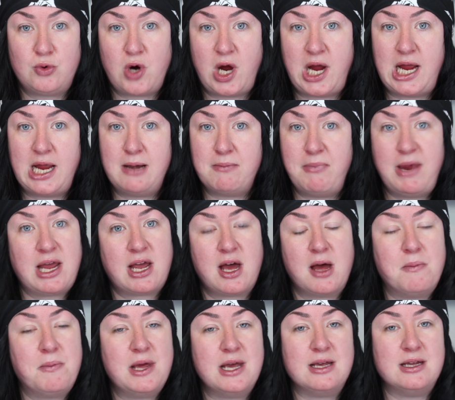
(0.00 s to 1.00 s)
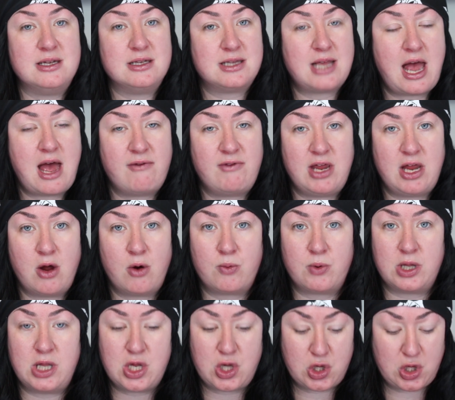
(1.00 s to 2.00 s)
great makeup is having a
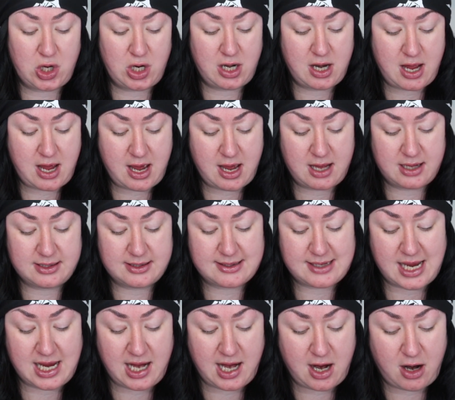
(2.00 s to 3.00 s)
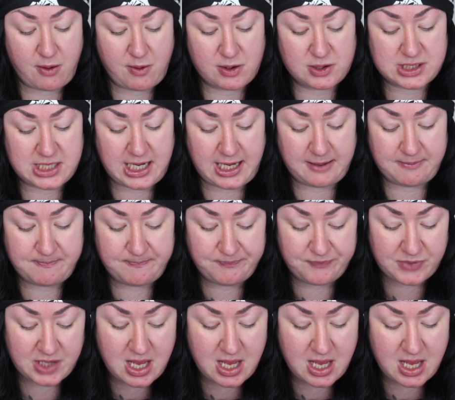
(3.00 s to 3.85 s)
really good skincare routine.